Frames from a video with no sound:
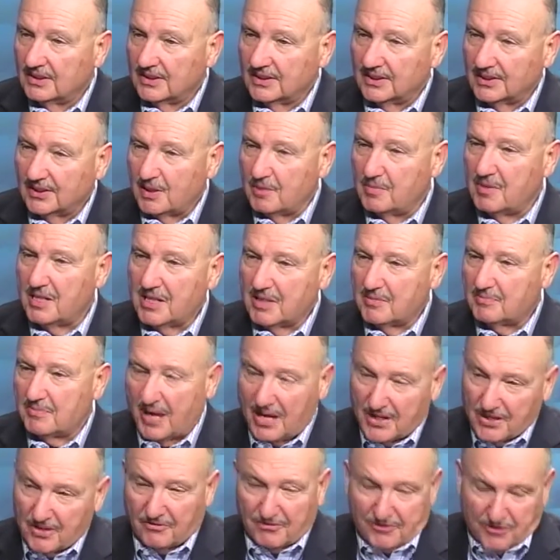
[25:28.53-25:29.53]
let me get,
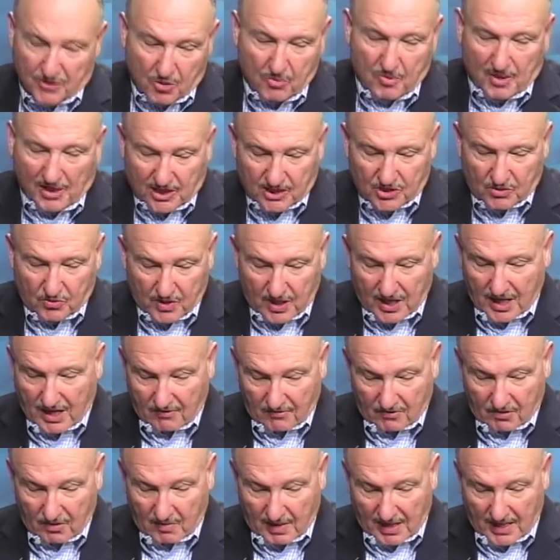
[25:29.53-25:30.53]
in the few minutes we
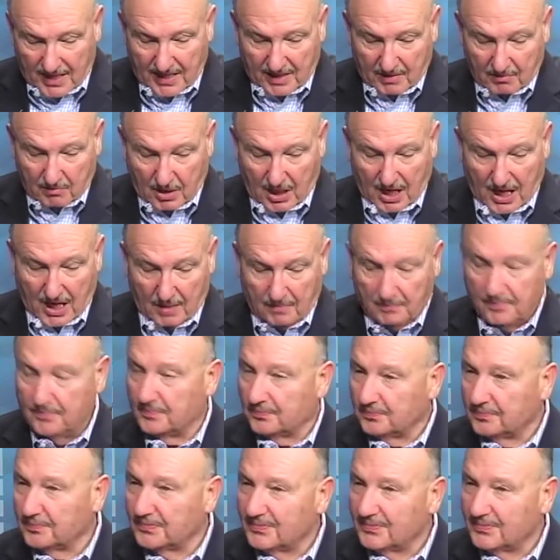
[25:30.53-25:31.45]
have remaining, Bob,